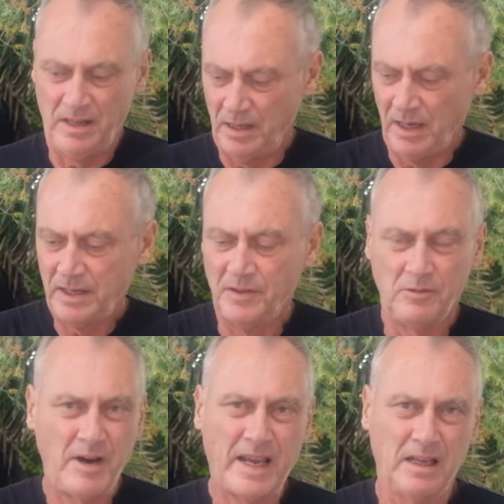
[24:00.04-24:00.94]
the length of a
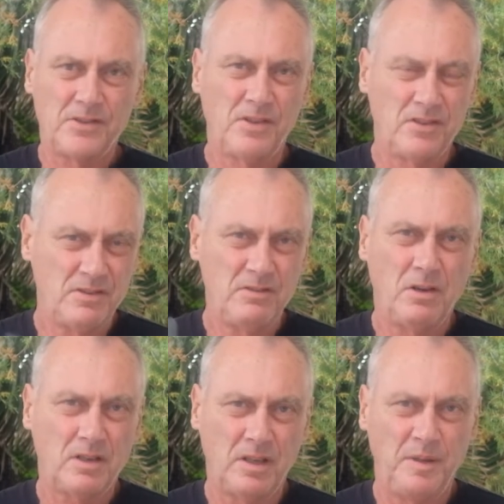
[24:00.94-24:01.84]
racket. So there's
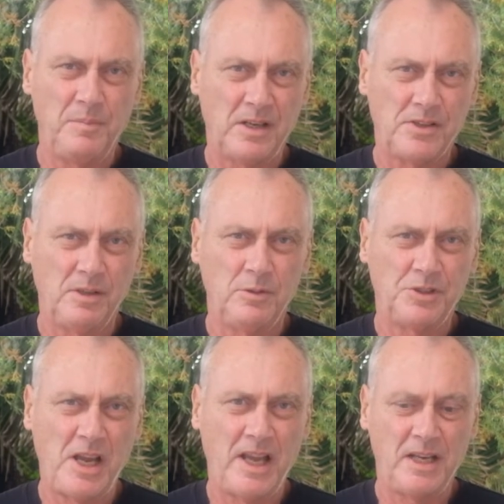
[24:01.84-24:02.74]
not going to be much that will
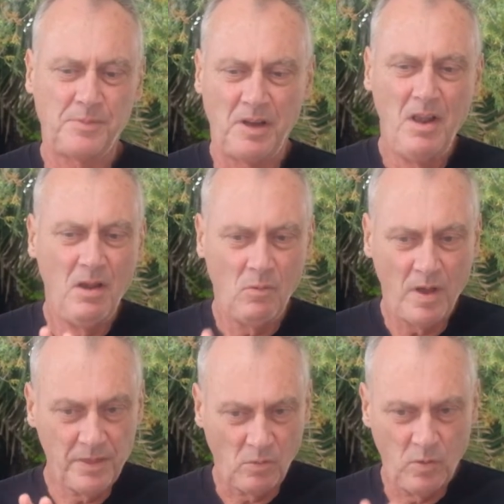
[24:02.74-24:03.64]
change. But
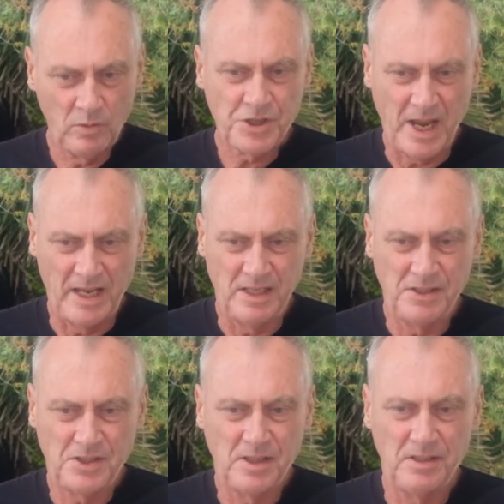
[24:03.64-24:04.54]
one that will
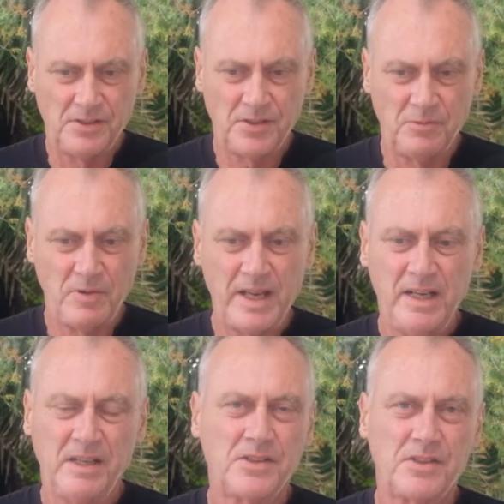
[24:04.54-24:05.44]
change is the
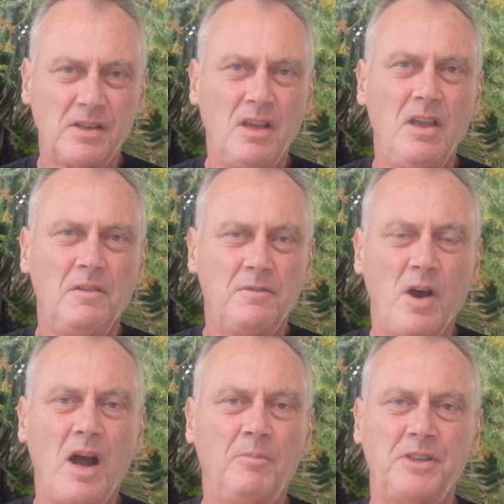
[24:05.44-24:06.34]
radius for
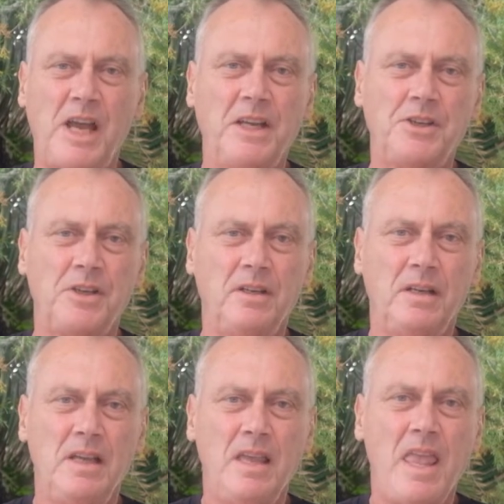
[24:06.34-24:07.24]
arm rotation.
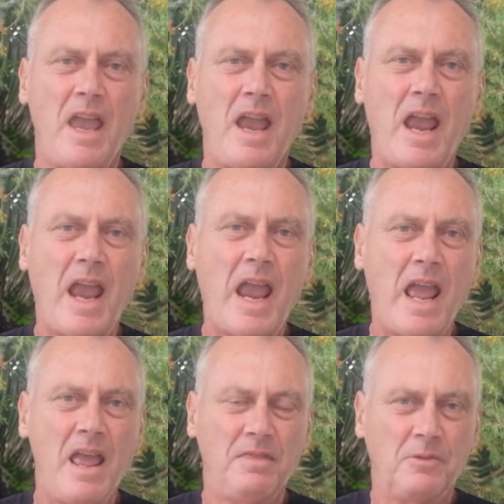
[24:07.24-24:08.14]

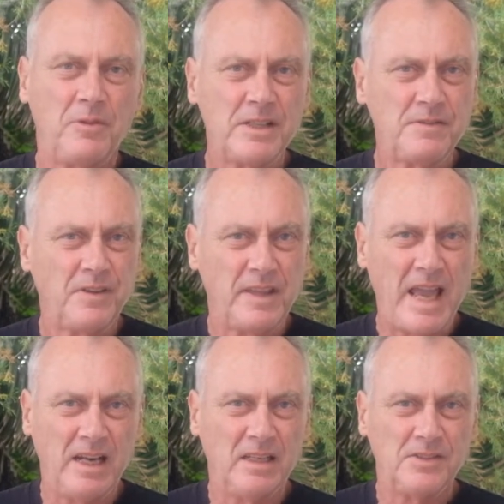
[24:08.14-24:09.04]
And the reason for
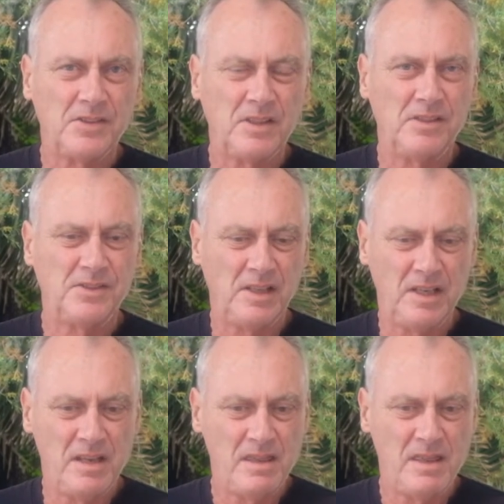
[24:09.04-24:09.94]
that is
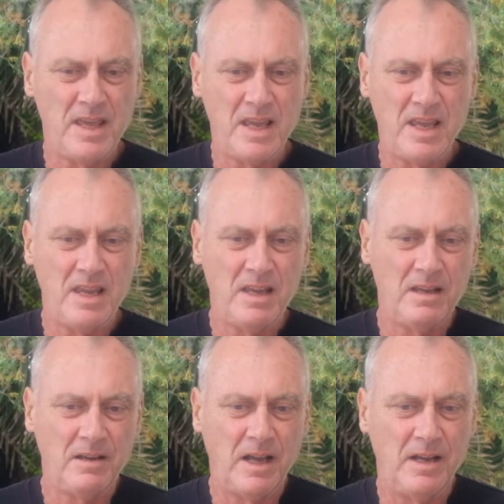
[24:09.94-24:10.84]
in
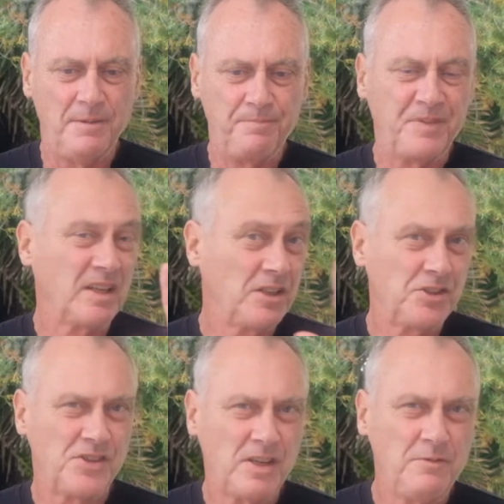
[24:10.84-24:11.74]
the
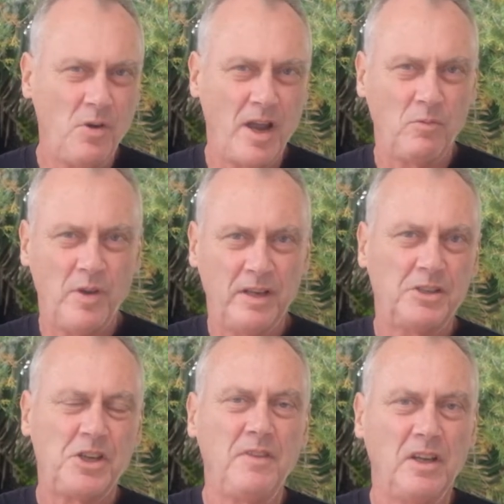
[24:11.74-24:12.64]
kitchen sink forehand, we're
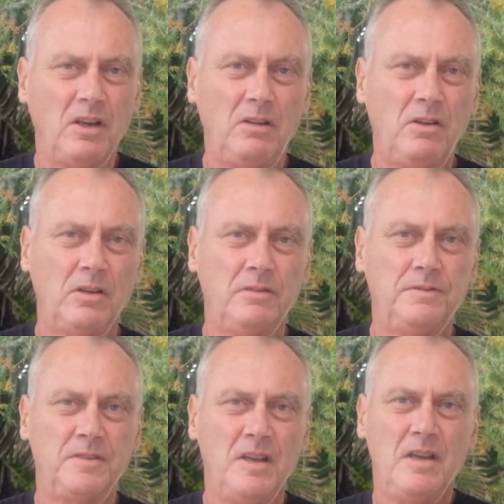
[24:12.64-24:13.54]
achieving a lot
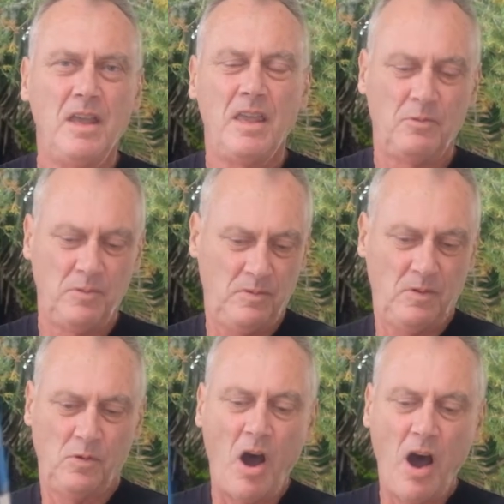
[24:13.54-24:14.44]
of,
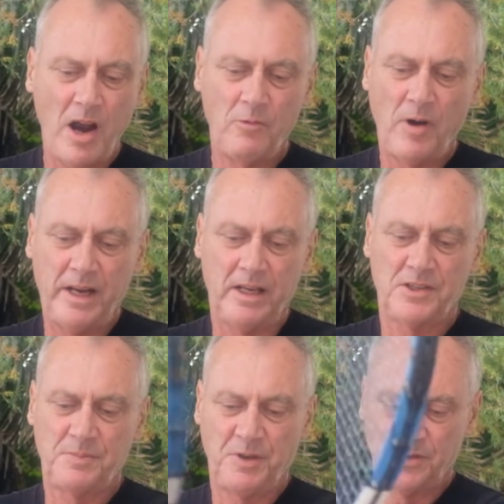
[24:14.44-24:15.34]
or a high
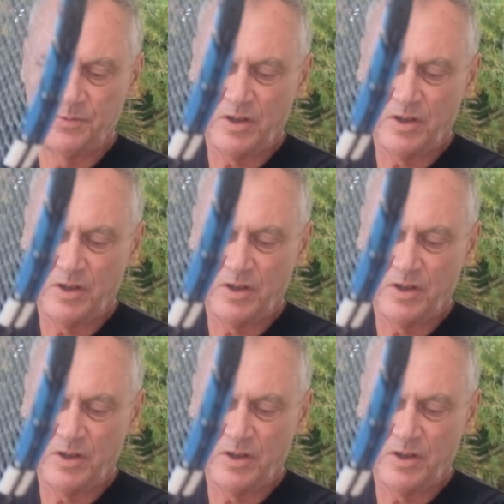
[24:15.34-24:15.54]
radius, because we're